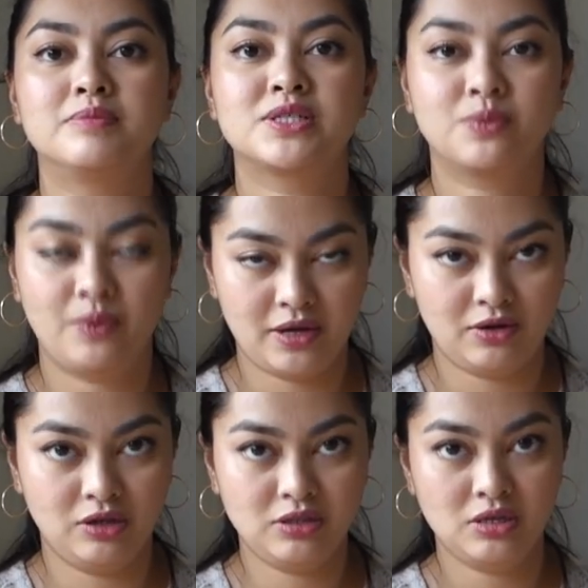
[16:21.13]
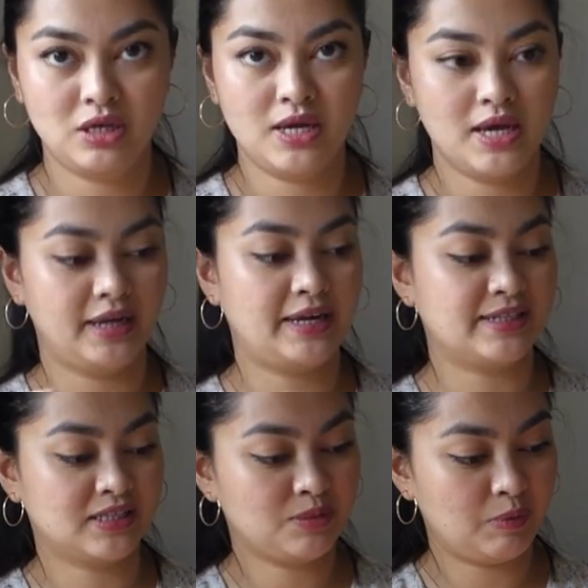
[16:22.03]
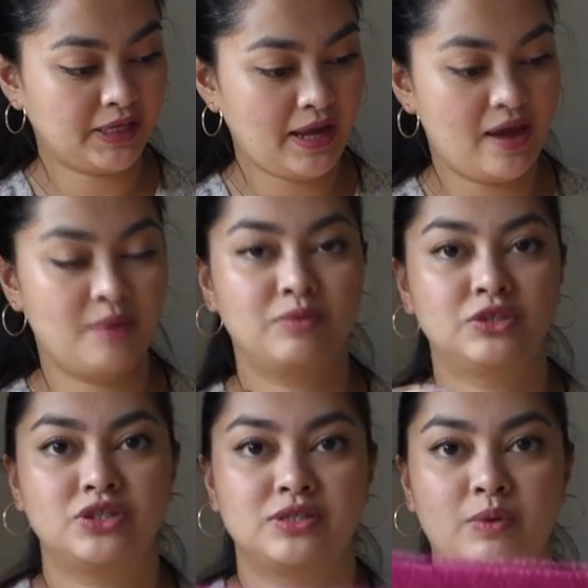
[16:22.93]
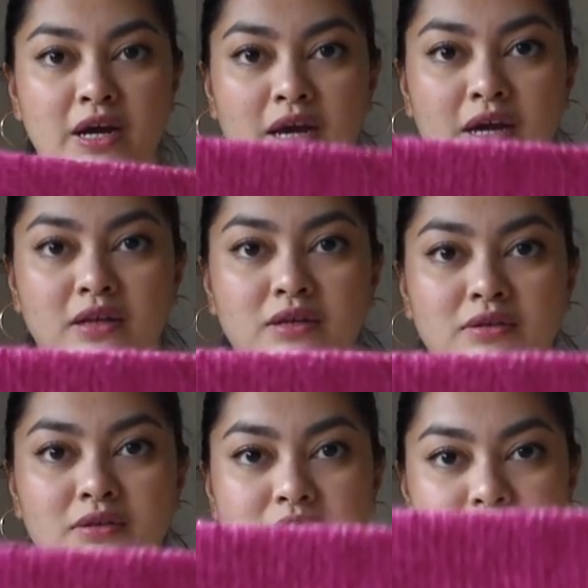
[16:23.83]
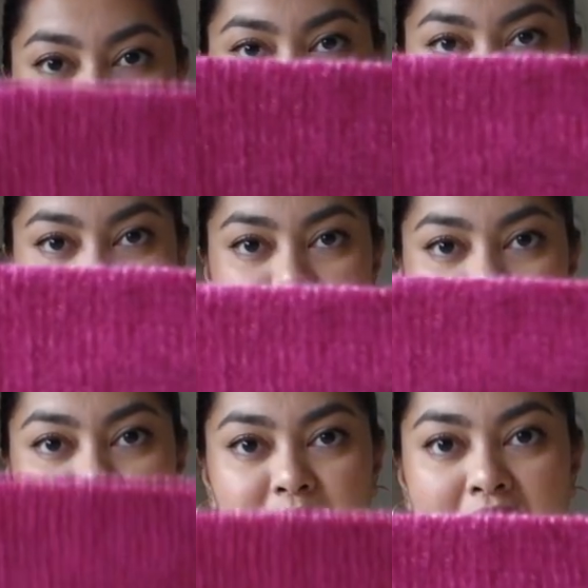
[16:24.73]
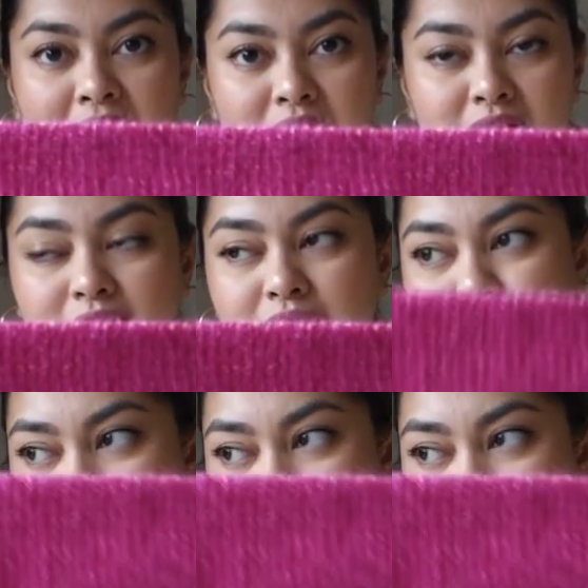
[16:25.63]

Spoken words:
sweater. It has a split hem, which is where this is the back in